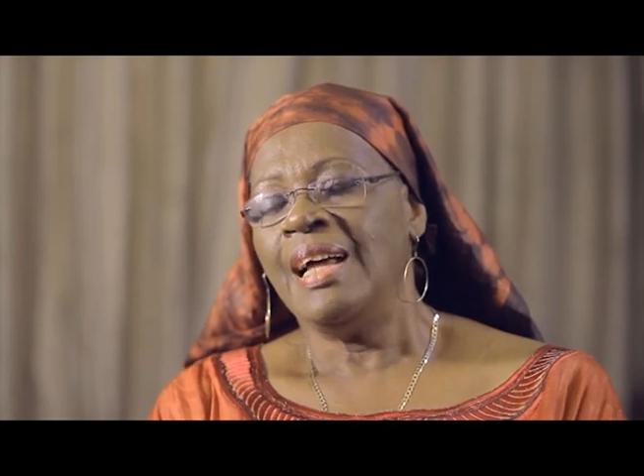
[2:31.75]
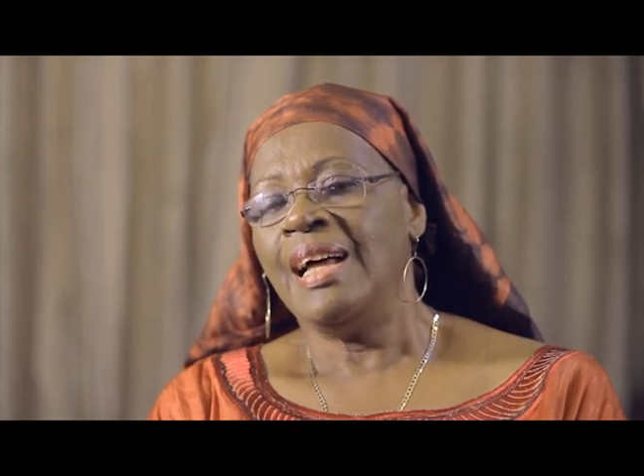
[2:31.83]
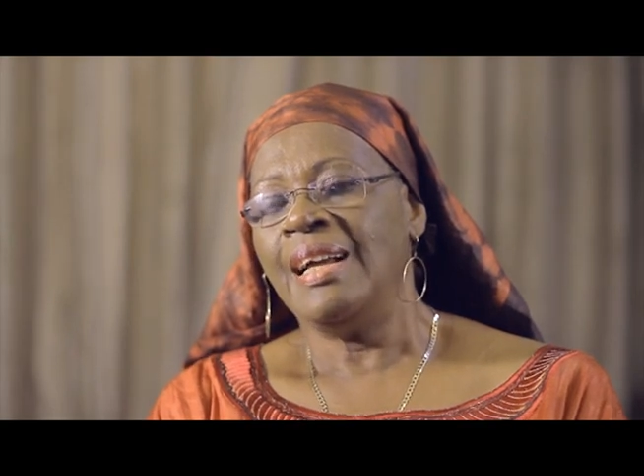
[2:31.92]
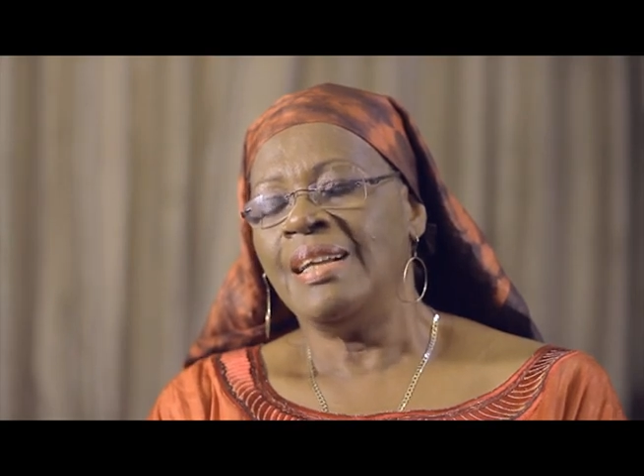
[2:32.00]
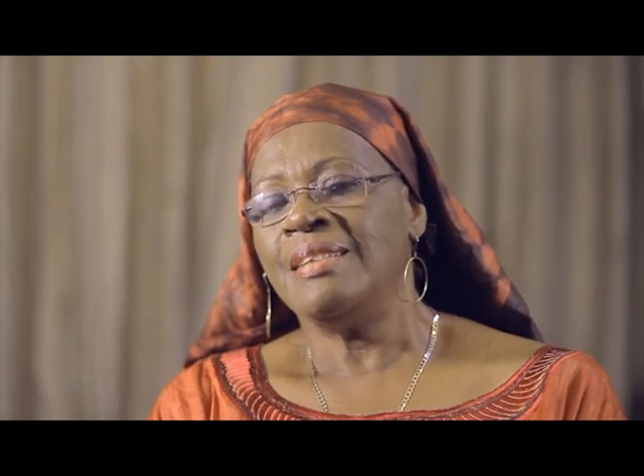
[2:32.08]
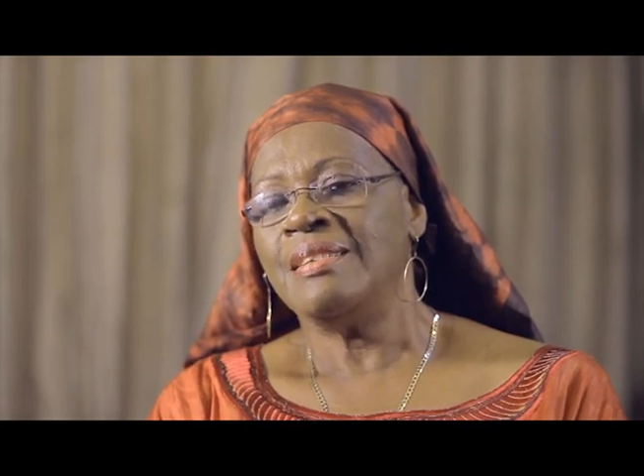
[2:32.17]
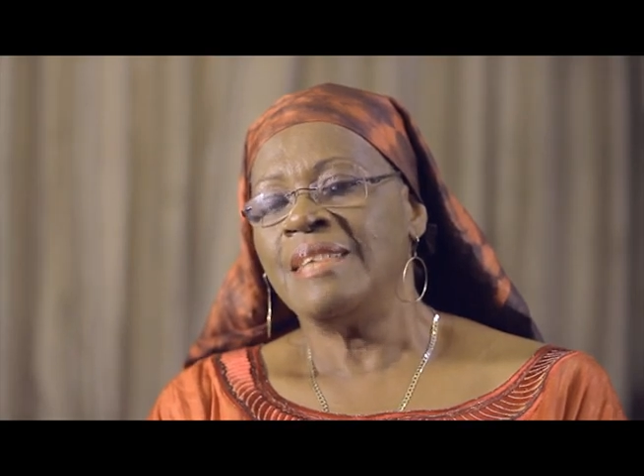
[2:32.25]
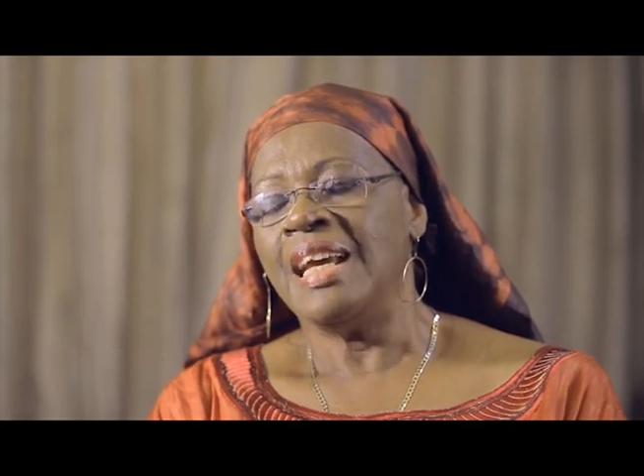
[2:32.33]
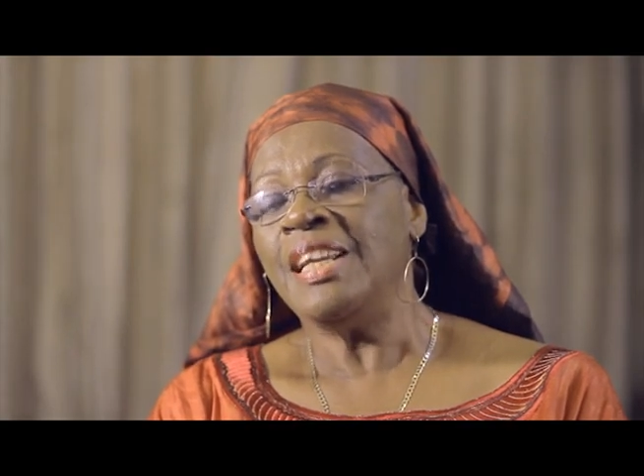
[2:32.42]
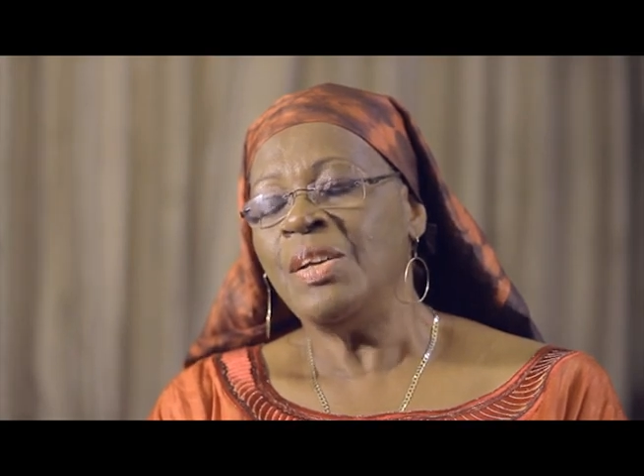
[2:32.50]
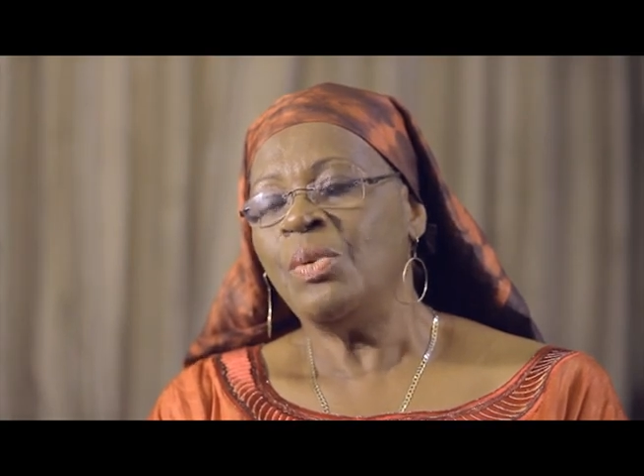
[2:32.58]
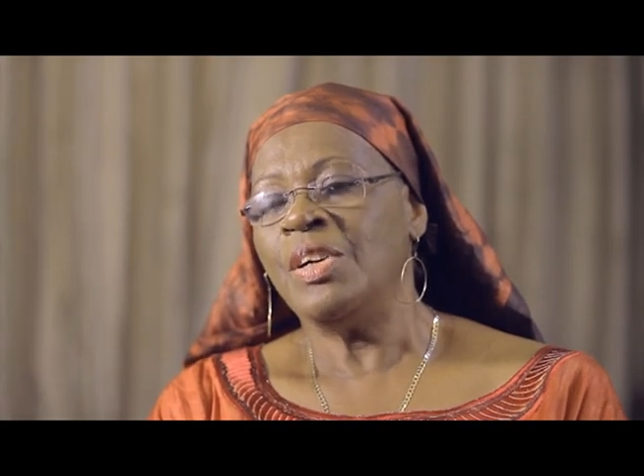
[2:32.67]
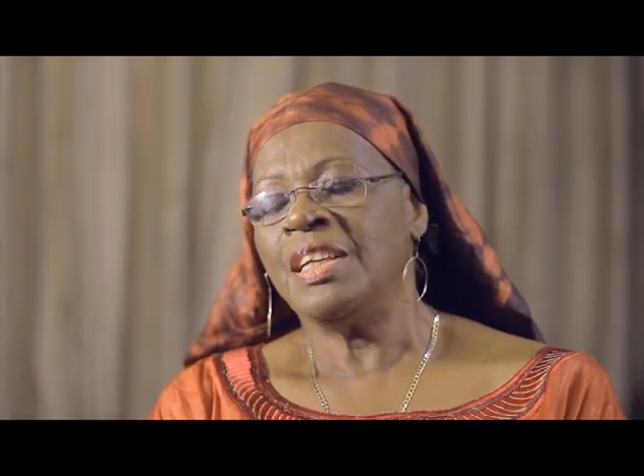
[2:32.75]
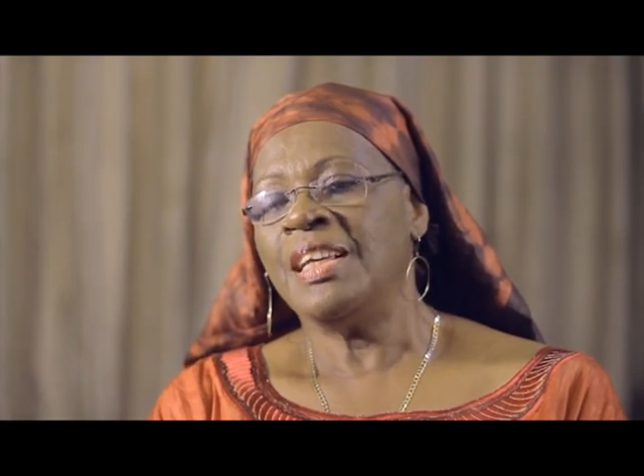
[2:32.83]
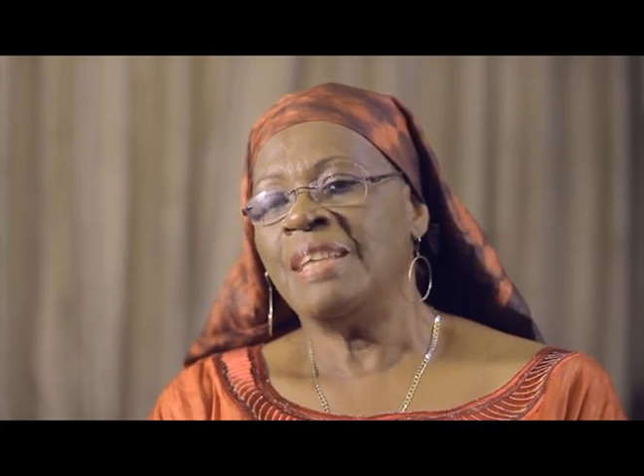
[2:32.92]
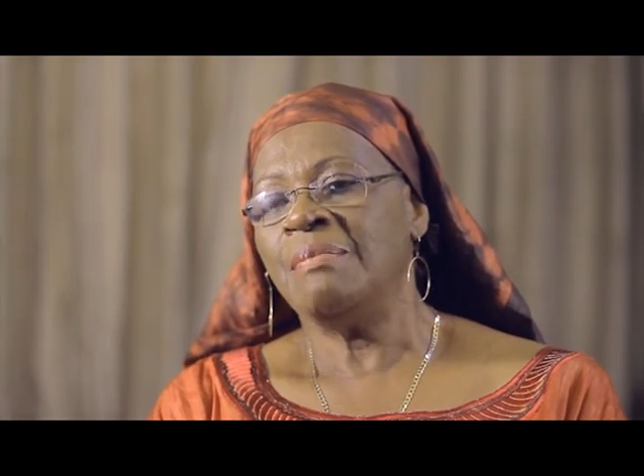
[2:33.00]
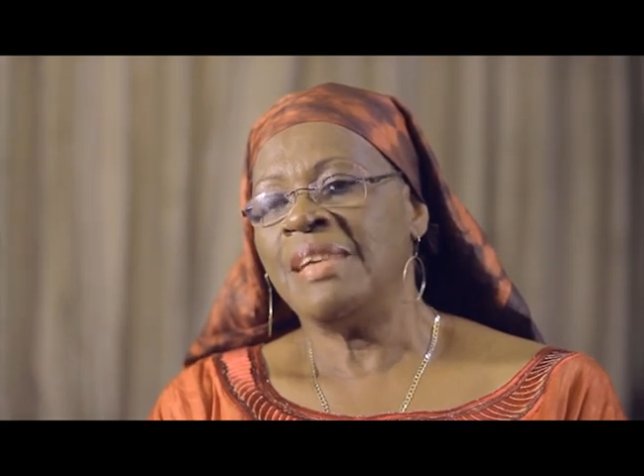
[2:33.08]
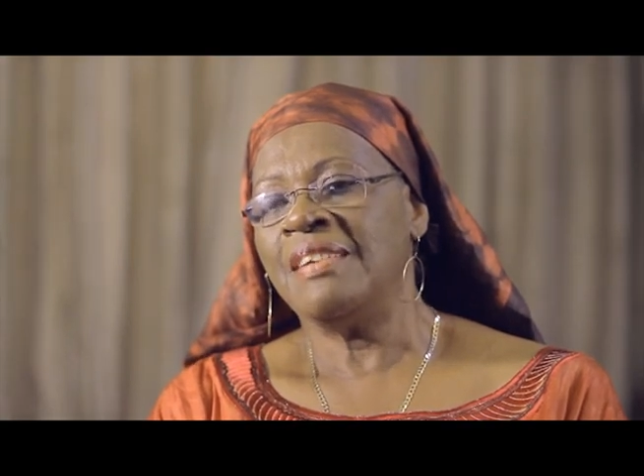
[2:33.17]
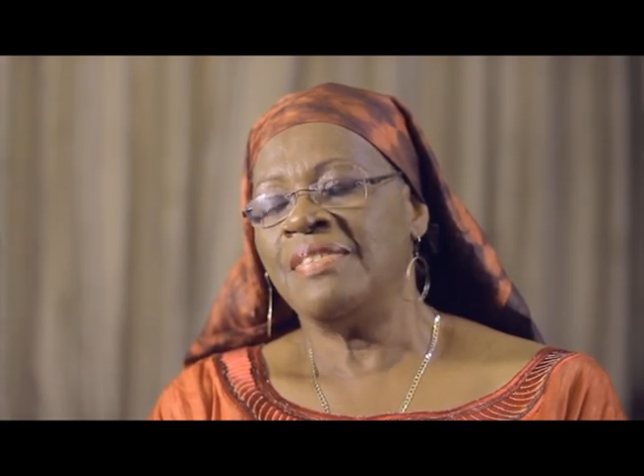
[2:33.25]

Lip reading: and anyone can be